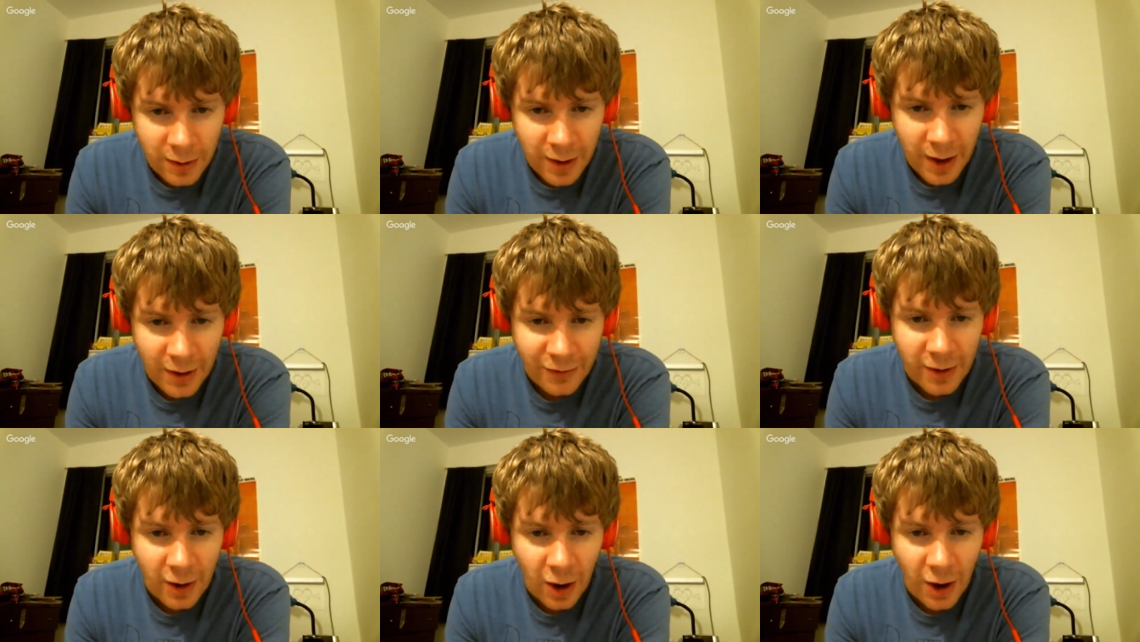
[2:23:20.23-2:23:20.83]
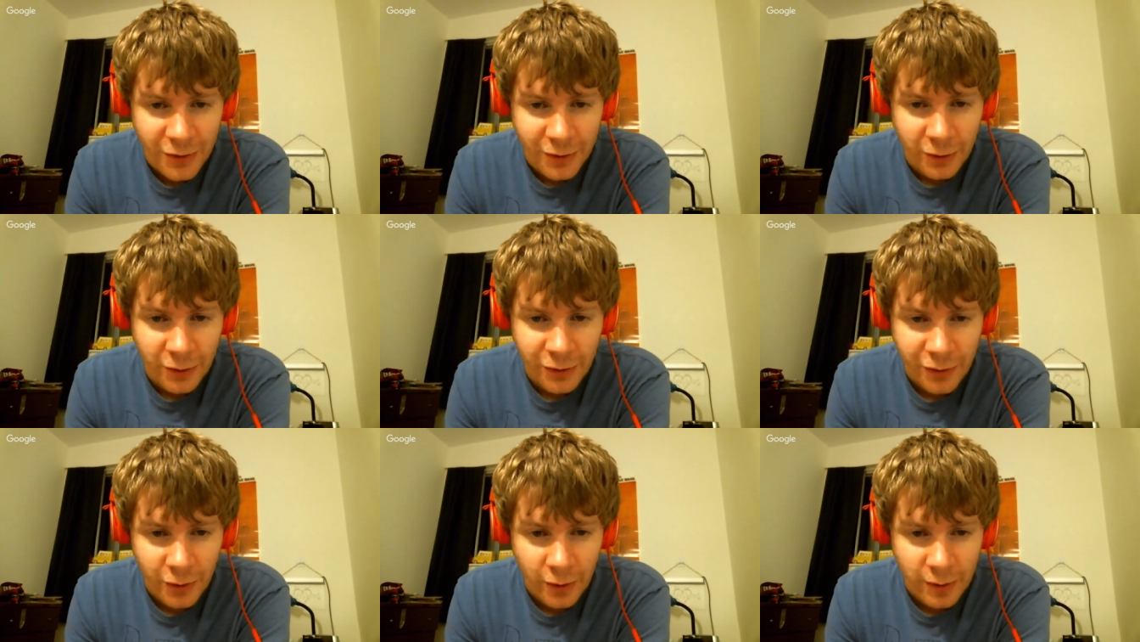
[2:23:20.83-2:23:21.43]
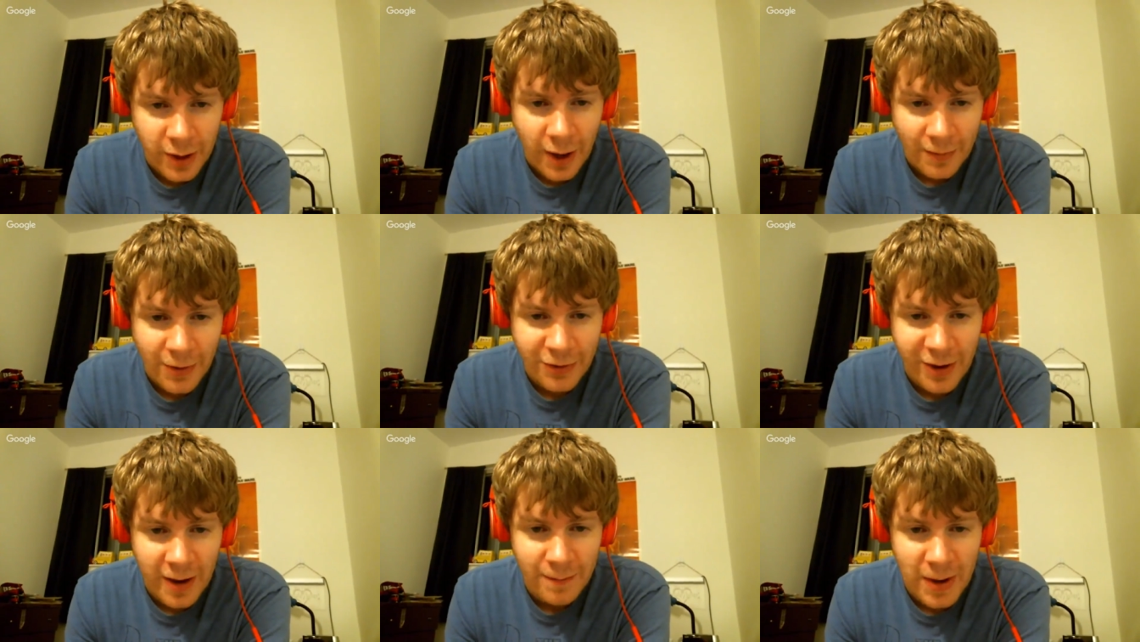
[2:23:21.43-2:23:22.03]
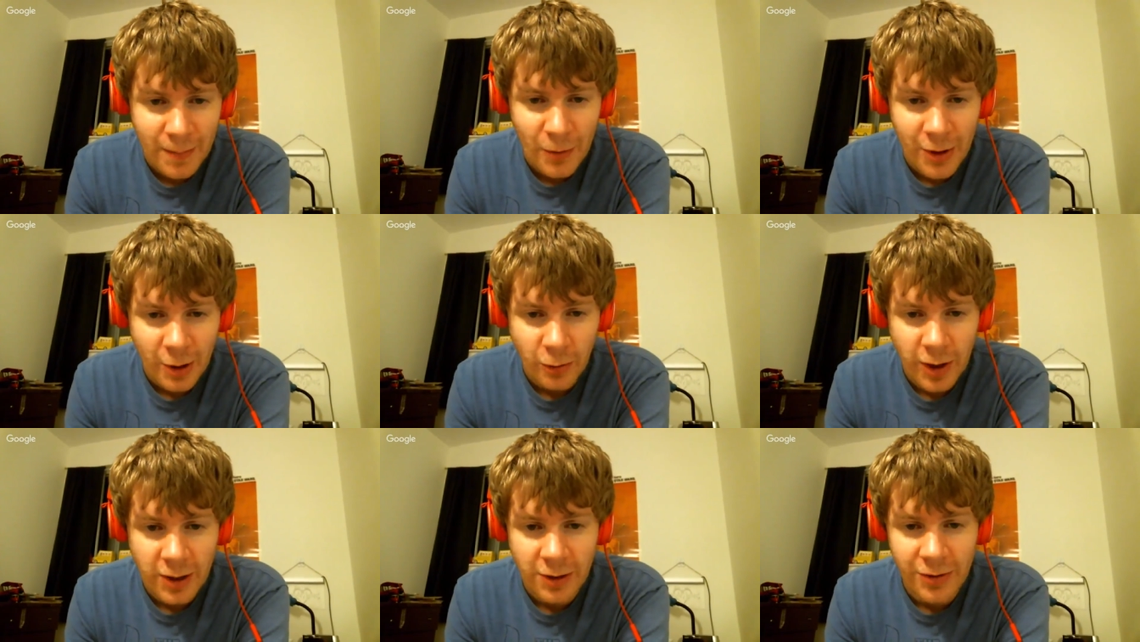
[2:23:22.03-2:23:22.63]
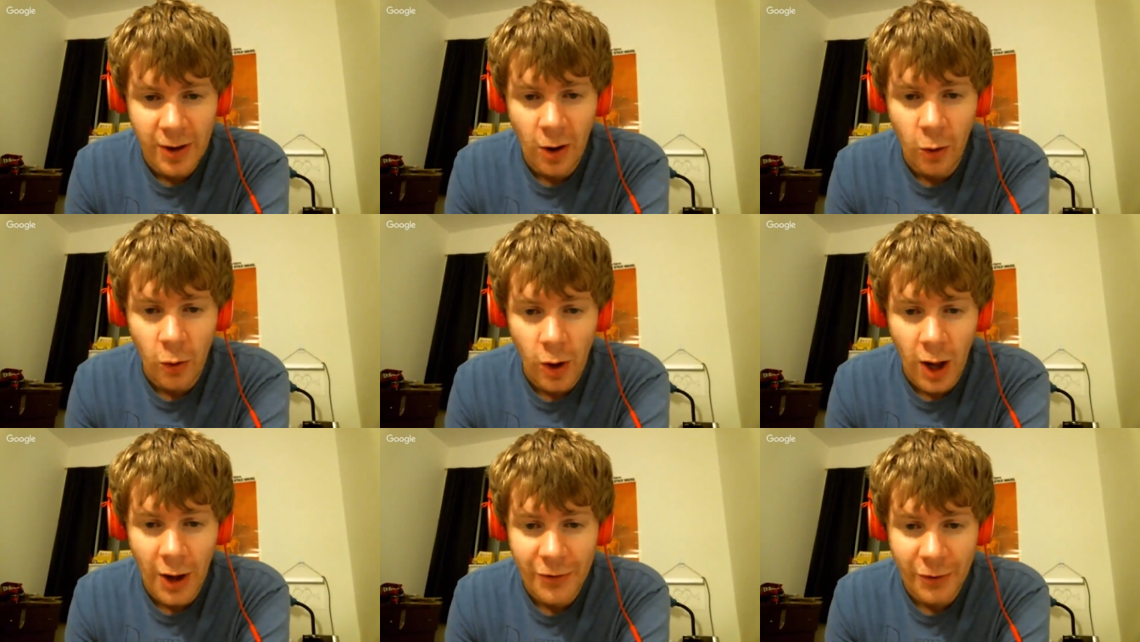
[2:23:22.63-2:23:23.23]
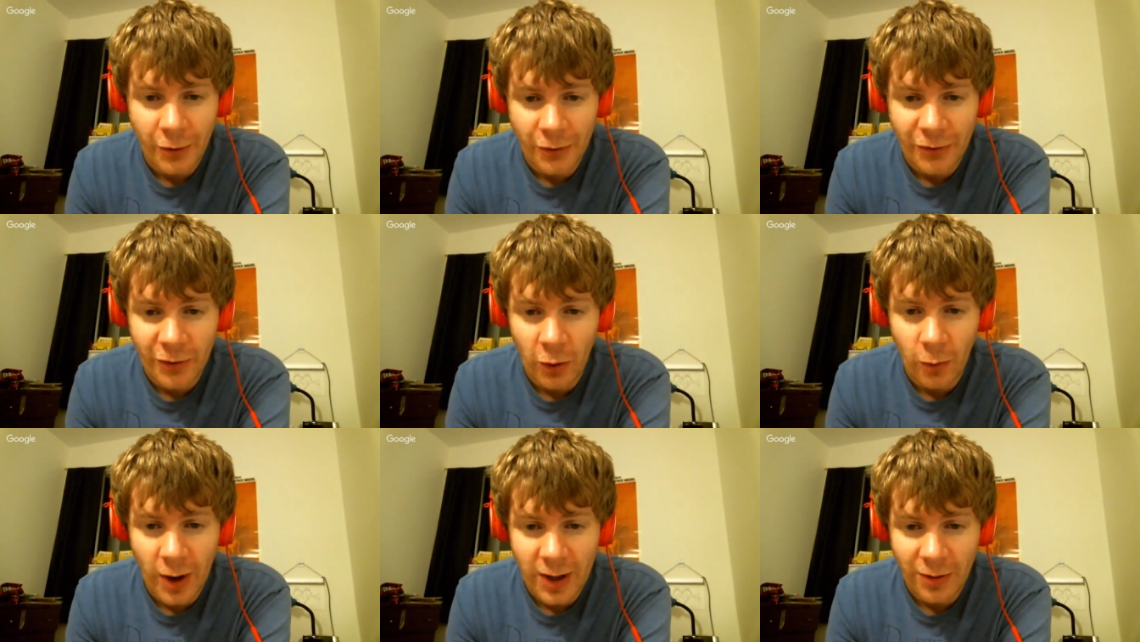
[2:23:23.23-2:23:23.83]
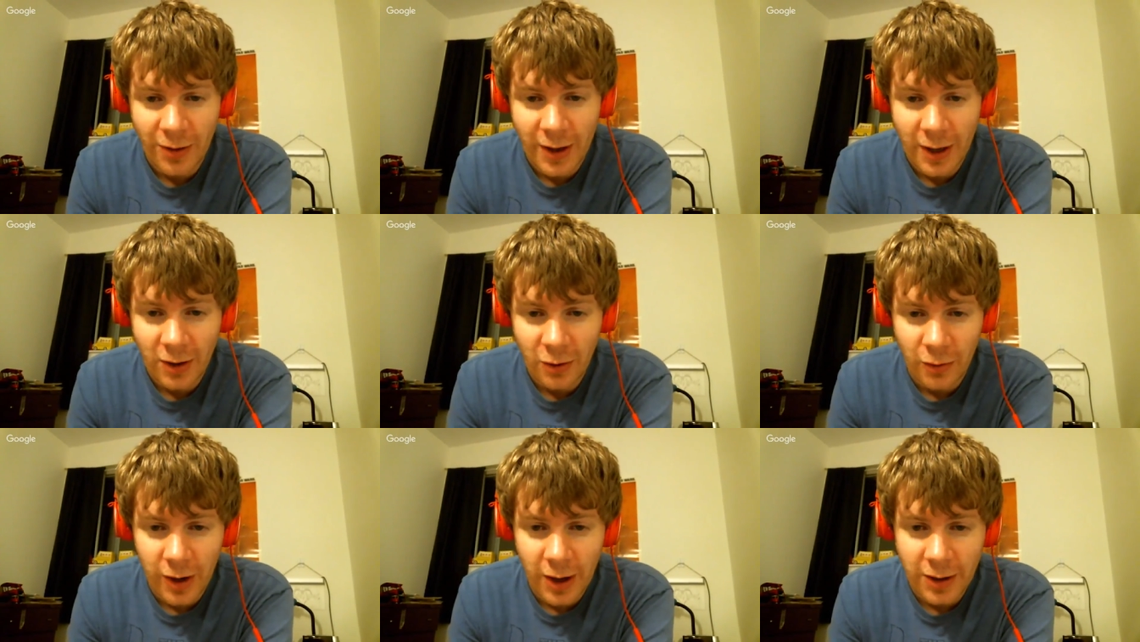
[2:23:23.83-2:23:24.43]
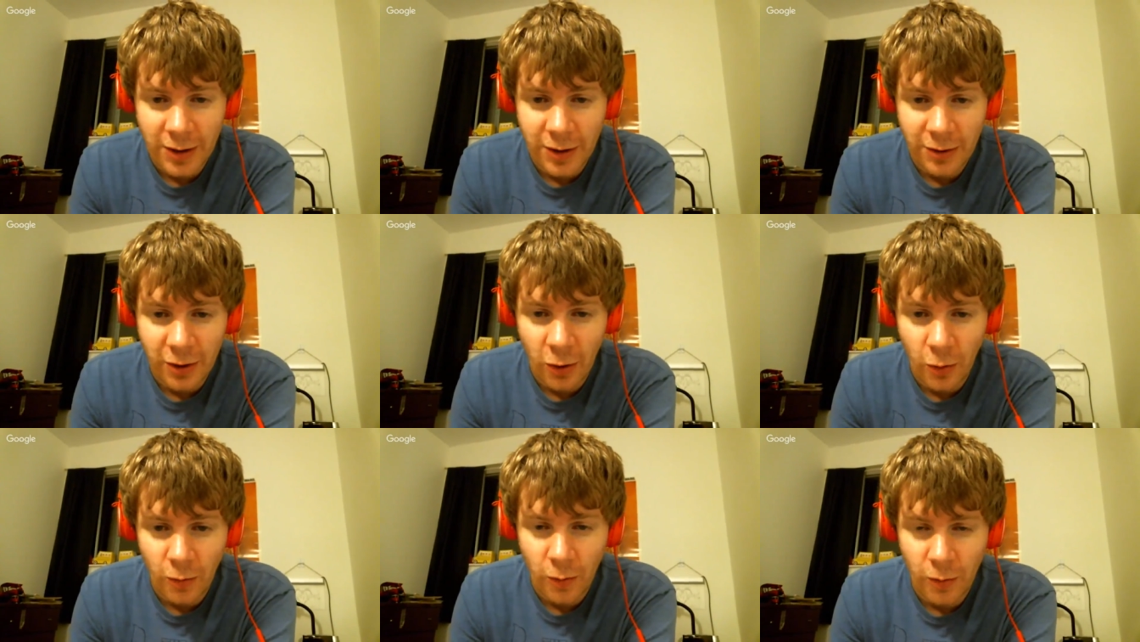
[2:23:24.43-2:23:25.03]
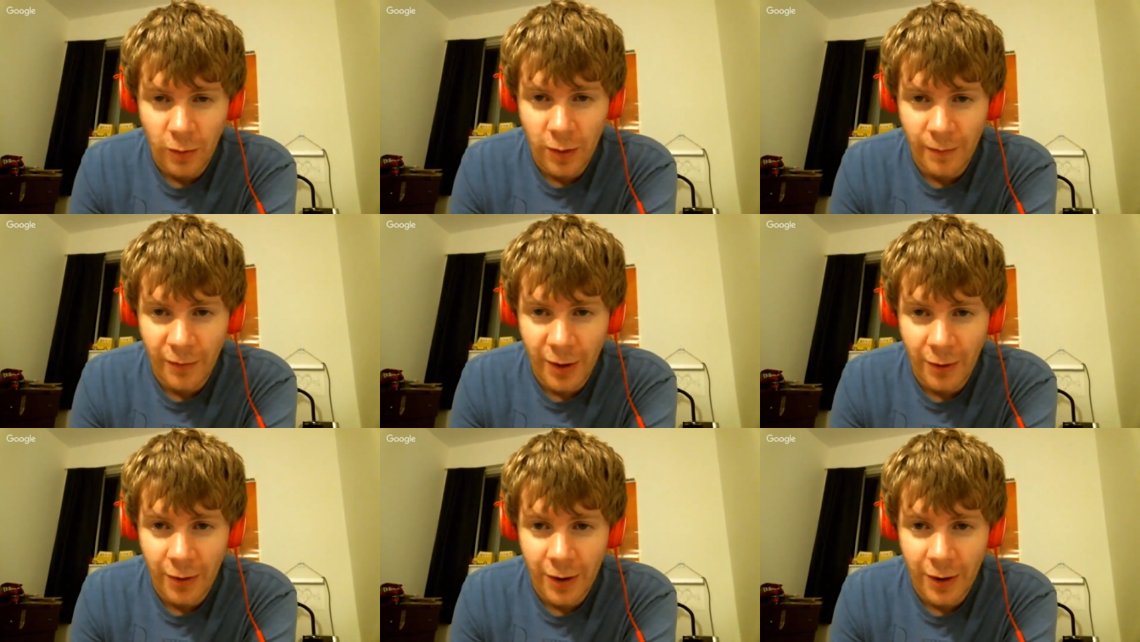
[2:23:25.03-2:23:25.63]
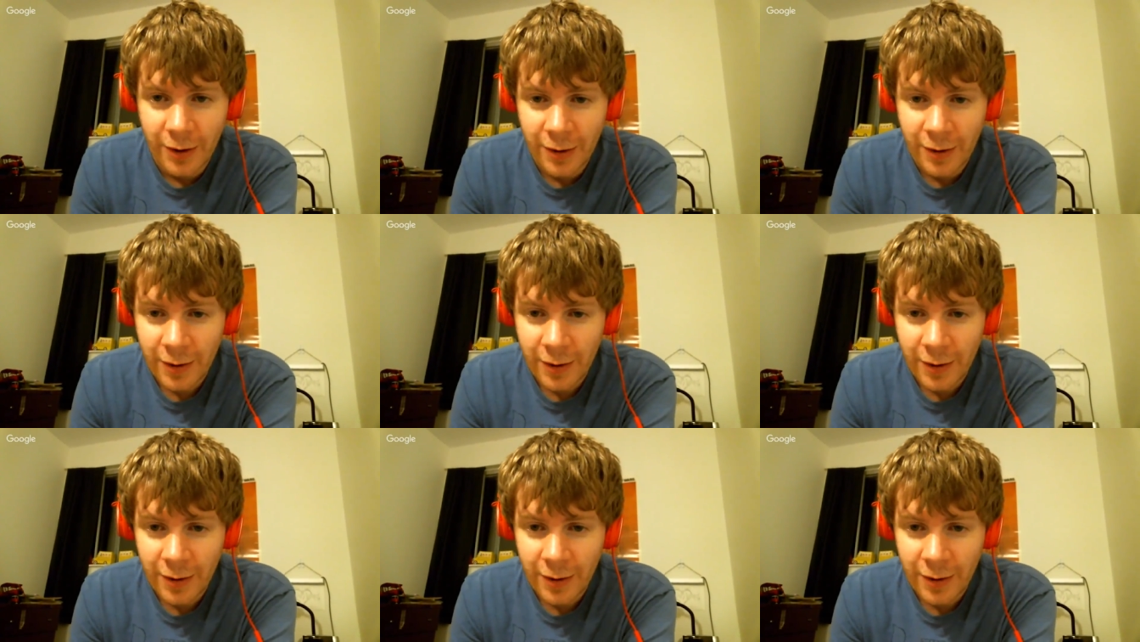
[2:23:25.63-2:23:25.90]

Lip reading: Yeah, see, Oscars so... Yeah, the same people that created the whole Oscars so white thing created No Confederate.